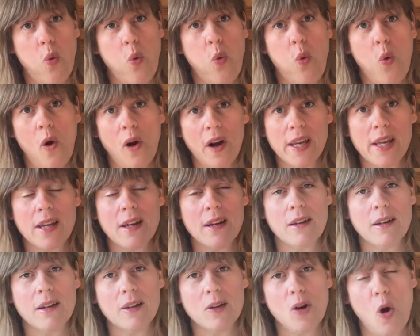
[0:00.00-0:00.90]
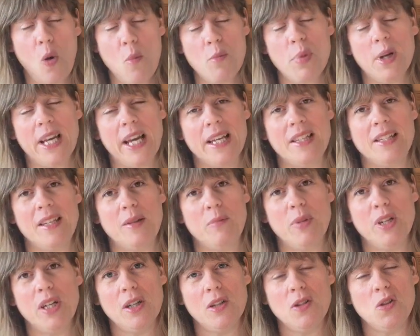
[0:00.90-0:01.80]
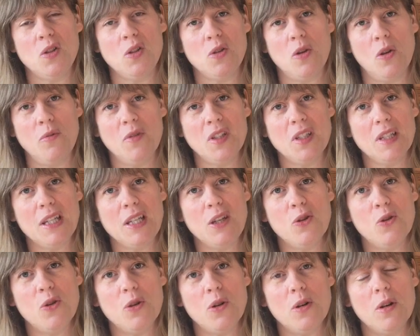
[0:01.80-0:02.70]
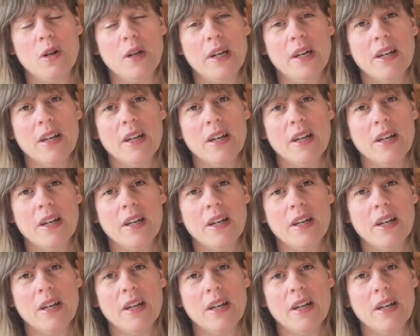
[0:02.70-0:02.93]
quite complicated because obviously you're